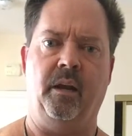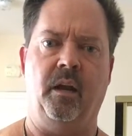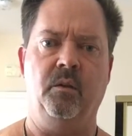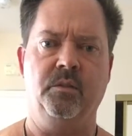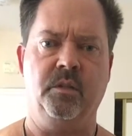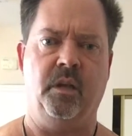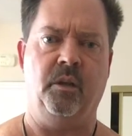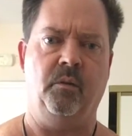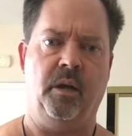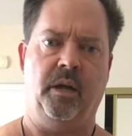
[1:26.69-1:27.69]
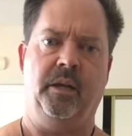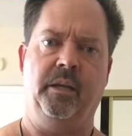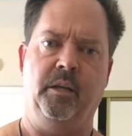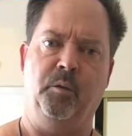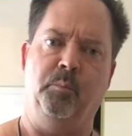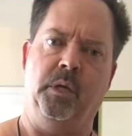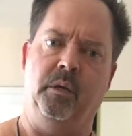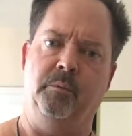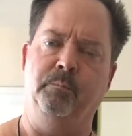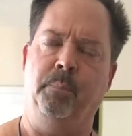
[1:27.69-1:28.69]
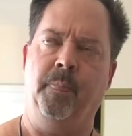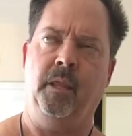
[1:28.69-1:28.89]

Also, I am